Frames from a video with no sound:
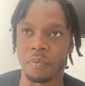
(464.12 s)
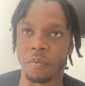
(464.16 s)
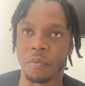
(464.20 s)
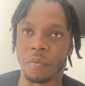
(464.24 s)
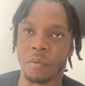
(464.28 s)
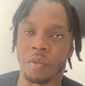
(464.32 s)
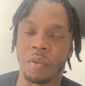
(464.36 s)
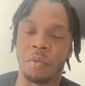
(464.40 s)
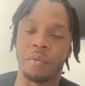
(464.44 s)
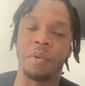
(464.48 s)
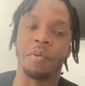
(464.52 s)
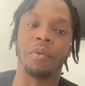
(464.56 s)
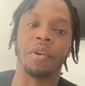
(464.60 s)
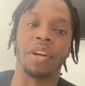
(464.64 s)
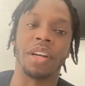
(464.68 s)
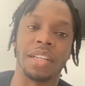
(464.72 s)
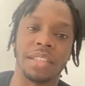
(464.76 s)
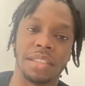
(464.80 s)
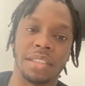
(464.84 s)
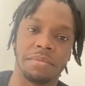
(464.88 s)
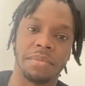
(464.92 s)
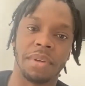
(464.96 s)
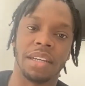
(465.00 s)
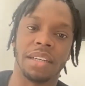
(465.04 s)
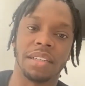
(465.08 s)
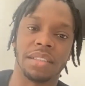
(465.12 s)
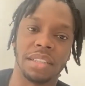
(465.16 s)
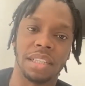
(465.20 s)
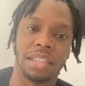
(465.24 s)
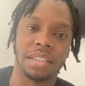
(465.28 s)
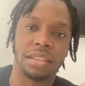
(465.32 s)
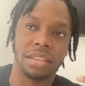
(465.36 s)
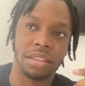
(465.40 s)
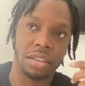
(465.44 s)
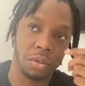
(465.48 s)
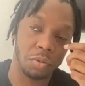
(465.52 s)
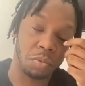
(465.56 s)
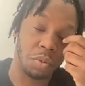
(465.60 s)
we want it to make sense
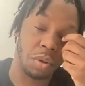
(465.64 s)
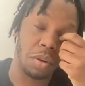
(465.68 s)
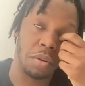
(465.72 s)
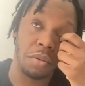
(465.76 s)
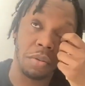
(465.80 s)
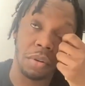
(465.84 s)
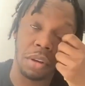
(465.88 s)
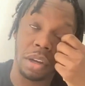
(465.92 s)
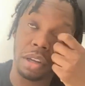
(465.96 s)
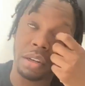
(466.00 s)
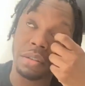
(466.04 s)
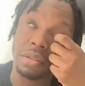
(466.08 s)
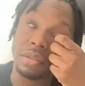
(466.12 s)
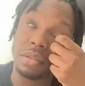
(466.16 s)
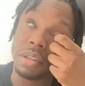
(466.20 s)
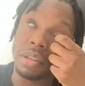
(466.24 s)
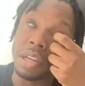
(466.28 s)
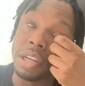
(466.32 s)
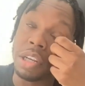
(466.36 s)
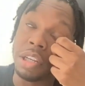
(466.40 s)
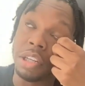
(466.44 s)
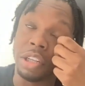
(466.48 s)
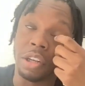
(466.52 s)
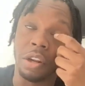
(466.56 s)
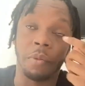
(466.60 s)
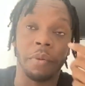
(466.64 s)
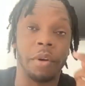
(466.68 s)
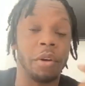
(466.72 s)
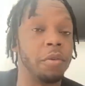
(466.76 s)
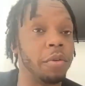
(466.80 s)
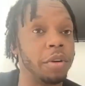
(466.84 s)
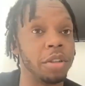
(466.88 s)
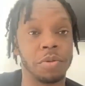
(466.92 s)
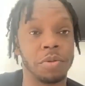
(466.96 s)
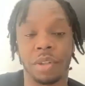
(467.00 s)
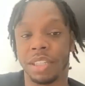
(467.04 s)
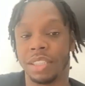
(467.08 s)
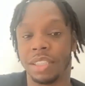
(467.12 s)
as well. And, you know, we always
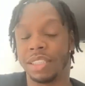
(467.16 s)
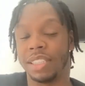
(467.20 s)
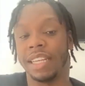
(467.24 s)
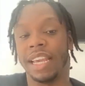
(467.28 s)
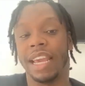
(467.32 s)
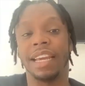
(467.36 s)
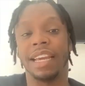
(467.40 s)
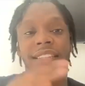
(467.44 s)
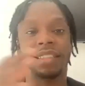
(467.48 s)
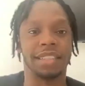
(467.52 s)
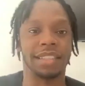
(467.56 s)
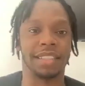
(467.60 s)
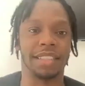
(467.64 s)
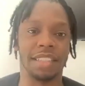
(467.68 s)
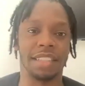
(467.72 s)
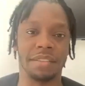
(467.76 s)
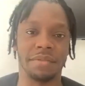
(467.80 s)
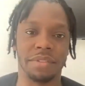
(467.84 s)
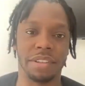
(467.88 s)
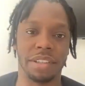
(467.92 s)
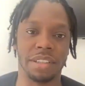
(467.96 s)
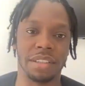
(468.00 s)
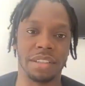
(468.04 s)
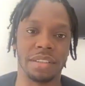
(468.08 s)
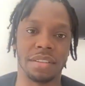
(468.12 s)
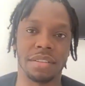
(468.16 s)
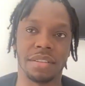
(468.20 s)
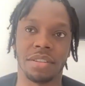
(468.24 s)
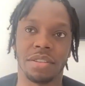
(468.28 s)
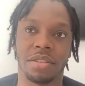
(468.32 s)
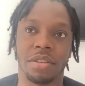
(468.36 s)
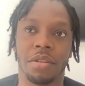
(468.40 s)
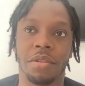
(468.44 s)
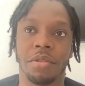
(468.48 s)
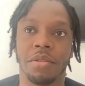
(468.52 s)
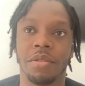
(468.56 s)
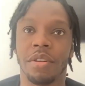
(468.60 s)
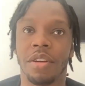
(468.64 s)
wanted to get into TV.
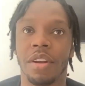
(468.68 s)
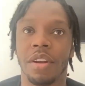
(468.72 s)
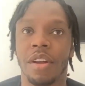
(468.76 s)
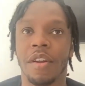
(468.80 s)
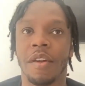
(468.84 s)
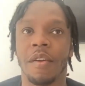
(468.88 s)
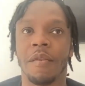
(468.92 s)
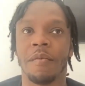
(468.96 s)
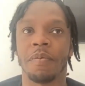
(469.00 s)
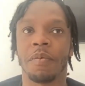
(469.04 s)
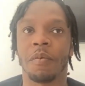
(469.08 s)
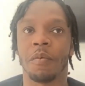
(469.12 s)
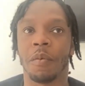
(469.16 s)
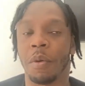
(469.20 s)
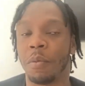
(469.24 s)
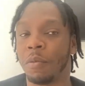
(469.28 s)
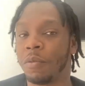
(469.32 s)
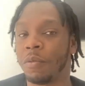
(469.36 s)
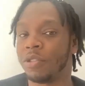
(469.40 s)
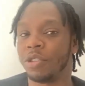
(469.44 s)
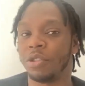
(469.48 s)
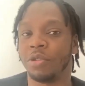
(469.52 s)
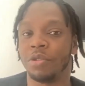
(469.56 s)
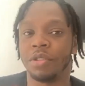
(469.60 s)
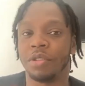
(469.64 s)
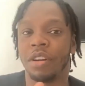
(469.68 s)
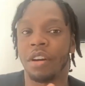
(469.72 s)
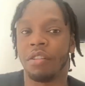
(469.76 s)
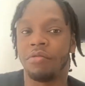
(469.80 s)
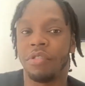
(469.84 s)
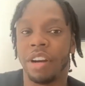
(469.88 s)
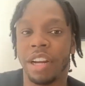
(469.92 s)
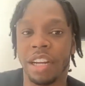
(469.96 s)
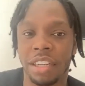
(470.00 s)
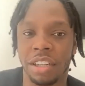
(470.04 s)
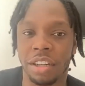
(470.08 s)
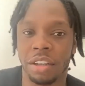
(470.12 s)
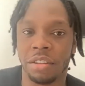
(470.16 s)
So when we was doing our
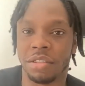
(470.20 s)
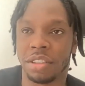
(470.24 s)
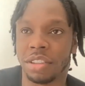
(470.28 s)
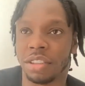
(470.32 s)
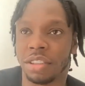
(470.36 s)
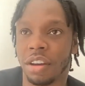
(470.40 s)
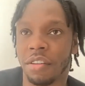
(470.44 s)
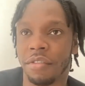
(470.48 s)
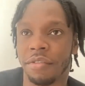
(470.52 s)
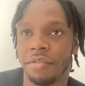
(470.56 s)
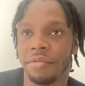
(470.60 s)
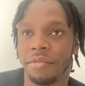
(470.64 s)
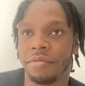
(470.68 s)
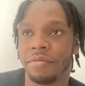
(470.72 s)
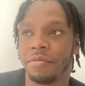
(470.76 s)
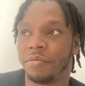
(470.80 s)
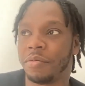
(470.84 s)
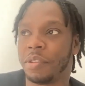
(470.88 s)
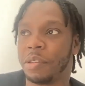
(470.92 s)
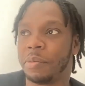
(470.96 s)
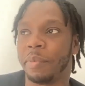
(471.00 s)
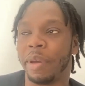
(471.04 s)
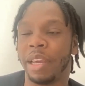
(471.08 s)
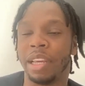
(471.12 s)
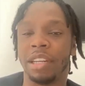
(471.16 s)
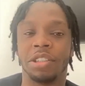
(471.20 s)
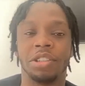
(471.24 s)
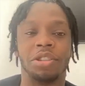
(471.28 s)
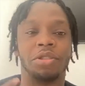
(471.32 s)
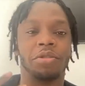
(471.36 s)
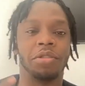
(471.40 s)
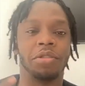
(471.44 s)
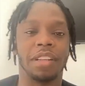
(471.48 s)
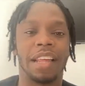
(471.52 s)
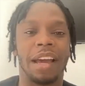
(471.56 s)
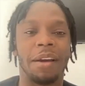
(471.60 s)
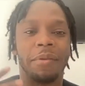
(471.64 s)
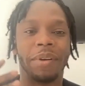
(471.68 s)
radio stuff, we made sure
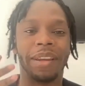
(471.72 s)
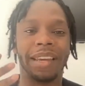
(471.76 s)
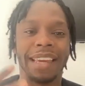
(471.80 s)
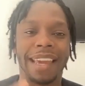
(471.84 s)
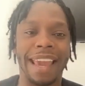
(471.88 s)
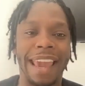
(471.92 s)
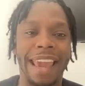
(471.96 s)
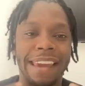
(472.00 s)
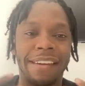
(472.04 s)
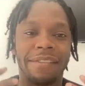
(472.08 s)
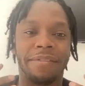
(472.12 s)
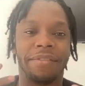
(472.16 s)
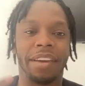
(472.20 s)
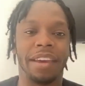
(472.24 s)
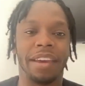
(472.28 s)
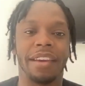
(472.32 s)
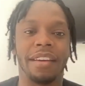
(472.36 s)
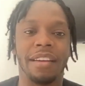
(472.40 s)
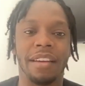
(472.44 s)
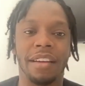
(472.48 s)
that we gave it